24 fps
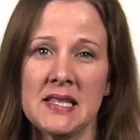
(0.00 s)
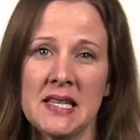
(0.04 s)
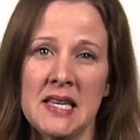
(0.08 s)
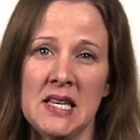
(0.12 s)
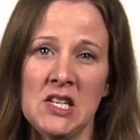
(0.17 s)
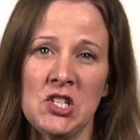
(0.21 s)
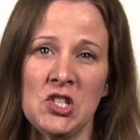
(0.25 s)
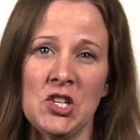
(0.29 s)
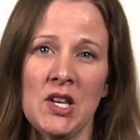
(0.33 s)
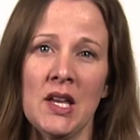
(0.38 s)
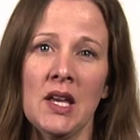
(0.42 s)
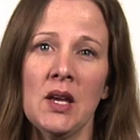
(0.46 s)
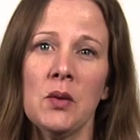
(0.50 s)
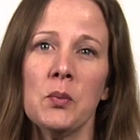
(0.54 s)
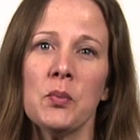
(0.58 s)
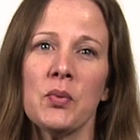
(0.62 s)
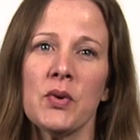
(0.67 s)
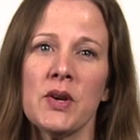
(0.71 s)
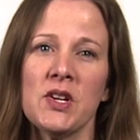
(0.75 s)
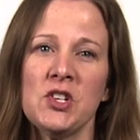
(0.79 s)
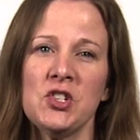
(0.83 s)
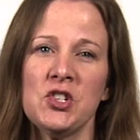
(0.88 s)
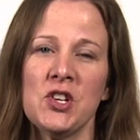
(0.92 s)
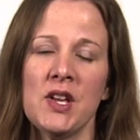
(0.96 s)
teaching,
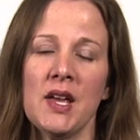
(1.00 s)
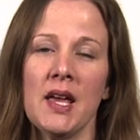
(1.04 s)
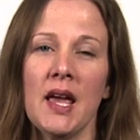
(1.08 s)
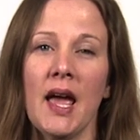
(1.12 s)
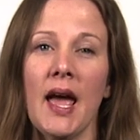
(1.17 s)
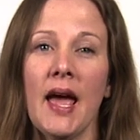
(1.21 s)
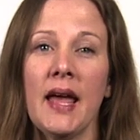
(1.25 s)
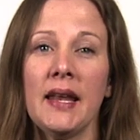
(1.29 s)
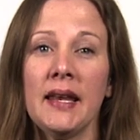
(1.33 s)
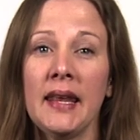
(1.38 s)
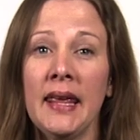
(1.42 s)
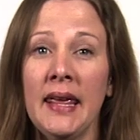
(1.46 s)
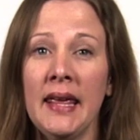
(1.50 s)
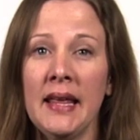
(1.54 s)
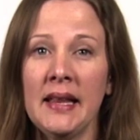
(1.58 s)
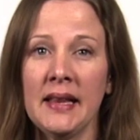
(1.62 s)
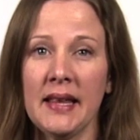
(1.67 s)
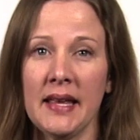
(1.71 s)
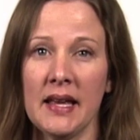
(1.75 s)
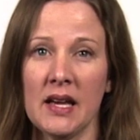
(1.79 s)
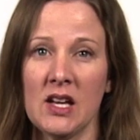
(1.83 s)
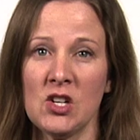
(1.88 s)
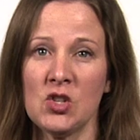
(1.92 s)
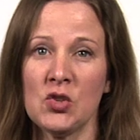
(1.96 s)
preaching, and
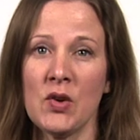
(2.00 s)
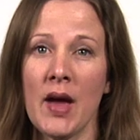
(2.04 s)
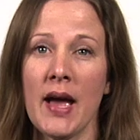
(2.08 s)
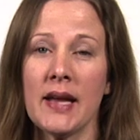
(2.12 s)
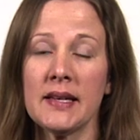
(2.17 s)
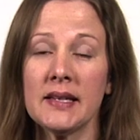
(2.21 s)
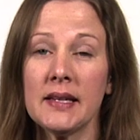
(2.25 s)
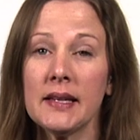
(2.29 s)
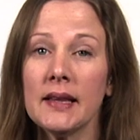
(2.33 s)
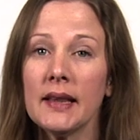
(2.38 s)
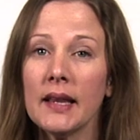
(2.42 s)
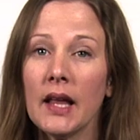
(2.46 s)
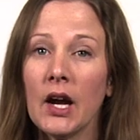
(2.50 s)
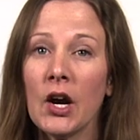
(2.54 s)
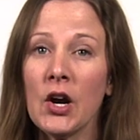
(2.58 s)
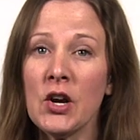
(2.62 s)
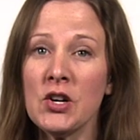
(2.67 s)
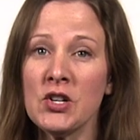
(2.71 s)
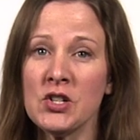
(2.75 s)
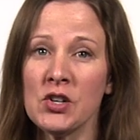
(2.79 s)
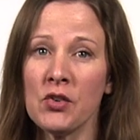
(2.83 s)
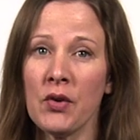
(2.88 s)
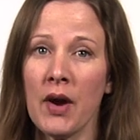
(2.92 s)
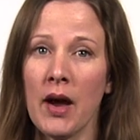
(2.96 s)
healing attracted
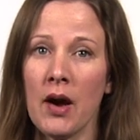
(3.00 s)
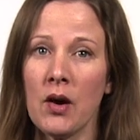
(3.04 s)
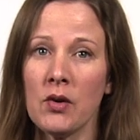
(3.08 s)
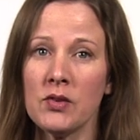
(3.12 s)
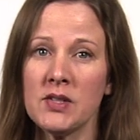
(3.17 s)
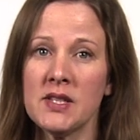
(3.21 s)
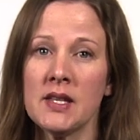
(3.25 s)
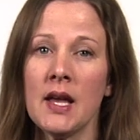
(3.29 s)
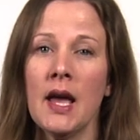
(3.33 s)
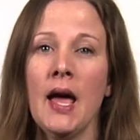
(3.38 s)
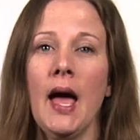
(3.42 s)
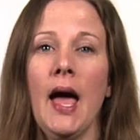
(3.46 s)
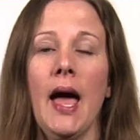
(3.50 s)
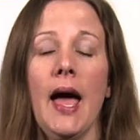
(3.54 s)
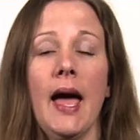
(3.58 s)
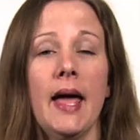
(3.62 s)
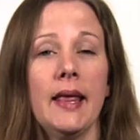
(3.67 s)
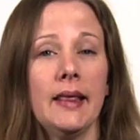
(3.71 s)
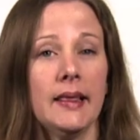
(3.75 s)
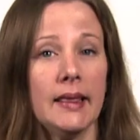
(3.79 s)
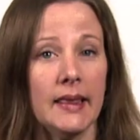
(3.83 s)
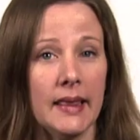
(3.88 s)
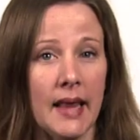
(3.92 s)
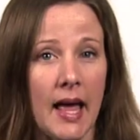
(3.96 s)
large crowds
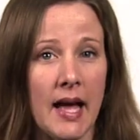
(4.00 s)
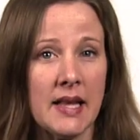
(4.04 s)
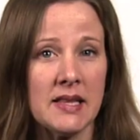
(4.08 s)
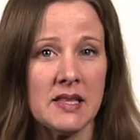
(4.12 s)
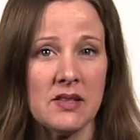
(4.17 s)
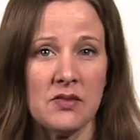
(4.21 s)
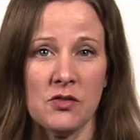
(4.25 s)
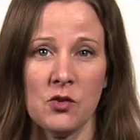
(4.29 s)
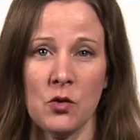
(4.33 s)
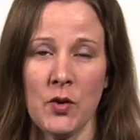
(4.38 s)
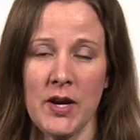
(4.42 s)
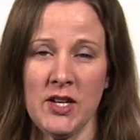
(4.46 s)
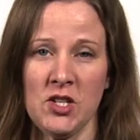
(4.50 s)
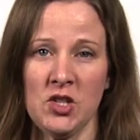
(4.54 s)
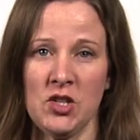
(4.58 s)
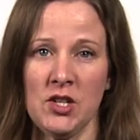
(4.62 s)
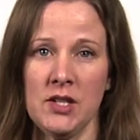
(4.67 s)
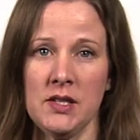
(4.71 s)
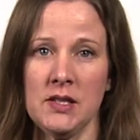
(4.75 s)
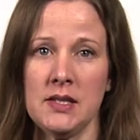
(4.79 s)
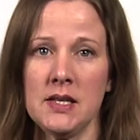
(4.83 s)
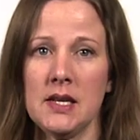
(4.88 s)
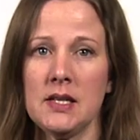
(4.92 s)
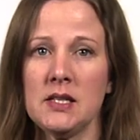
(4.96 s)
and lots of
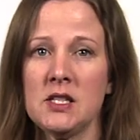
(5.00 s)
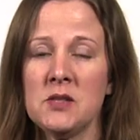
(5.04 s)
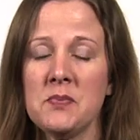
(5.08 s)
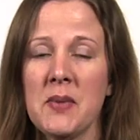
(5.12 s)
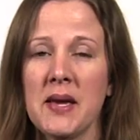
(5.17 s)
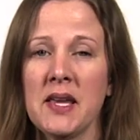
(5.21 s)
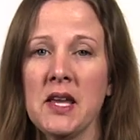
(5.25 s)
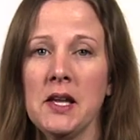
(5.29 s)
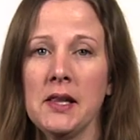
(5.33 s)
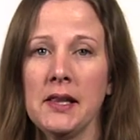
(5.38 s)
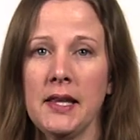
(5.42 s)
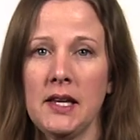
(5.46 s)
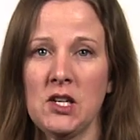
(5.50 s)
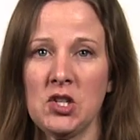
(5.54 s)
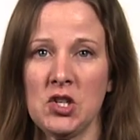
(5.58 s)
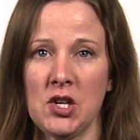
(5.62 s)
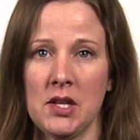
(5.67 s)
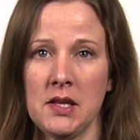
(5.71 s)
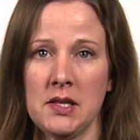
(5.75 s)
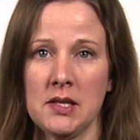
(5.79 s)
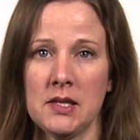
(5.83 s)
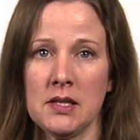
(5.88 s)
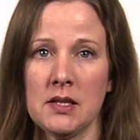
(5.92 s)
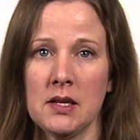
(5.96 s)
questions and
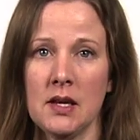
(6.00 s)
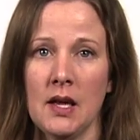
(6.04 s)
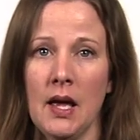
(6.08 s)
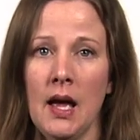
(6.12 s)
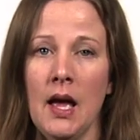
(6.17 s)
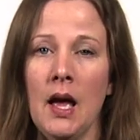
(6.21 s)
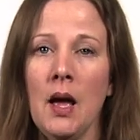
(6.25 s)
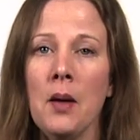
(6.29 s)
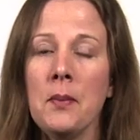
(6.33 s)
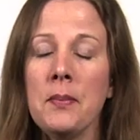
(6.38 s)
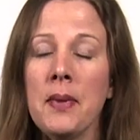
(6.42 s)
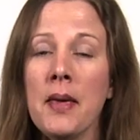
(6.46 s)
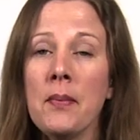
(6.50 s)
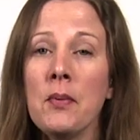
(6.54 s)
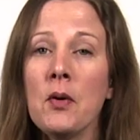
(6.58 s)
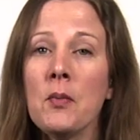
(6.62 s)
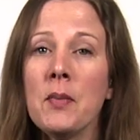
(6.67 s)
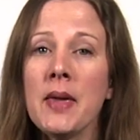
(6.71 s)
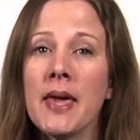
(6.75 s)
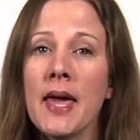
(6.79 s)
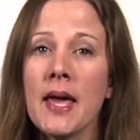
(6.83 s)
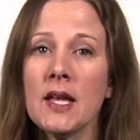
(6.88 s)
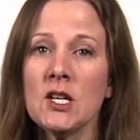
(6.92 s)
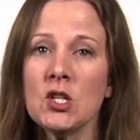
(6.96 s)
speculations. People
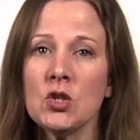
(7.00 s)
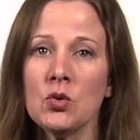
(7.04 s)
began